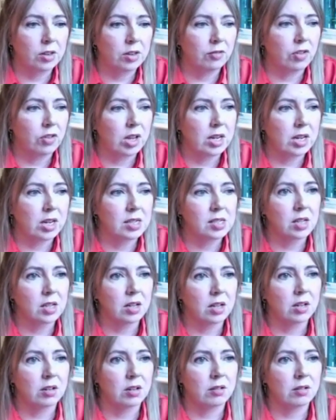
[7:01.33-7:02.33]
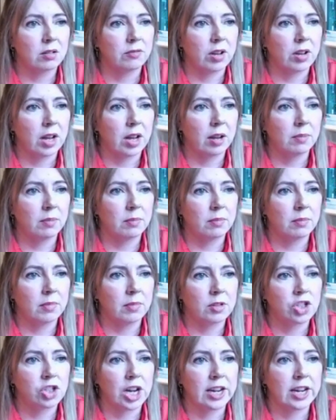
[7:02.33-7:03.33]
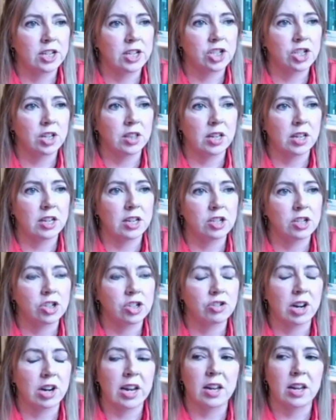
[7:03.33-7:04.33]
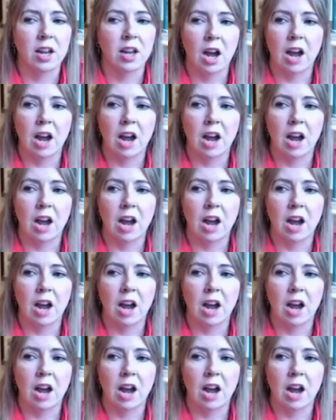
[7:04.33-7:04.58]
at the things that have changed in the industry,